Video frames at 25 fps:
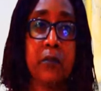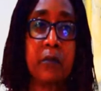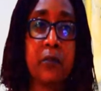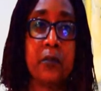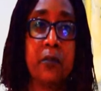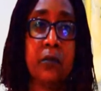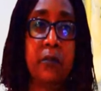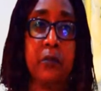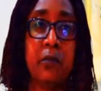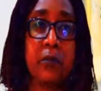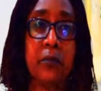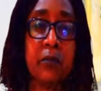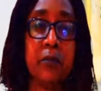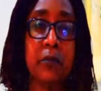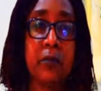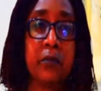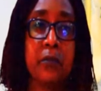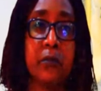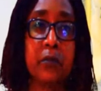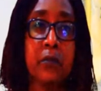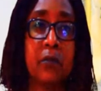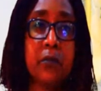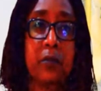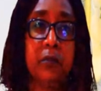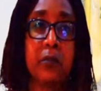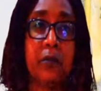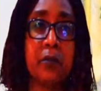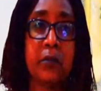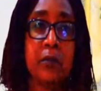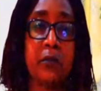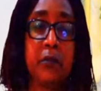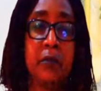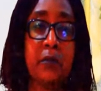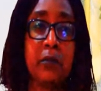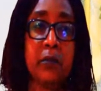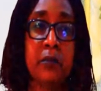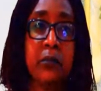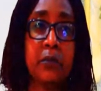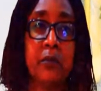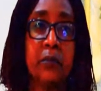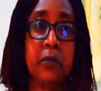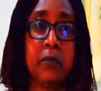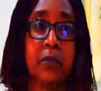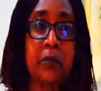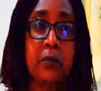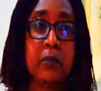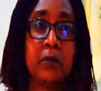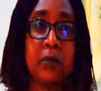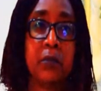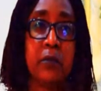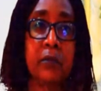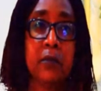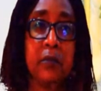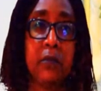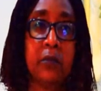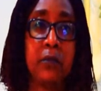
educational system and the way forward.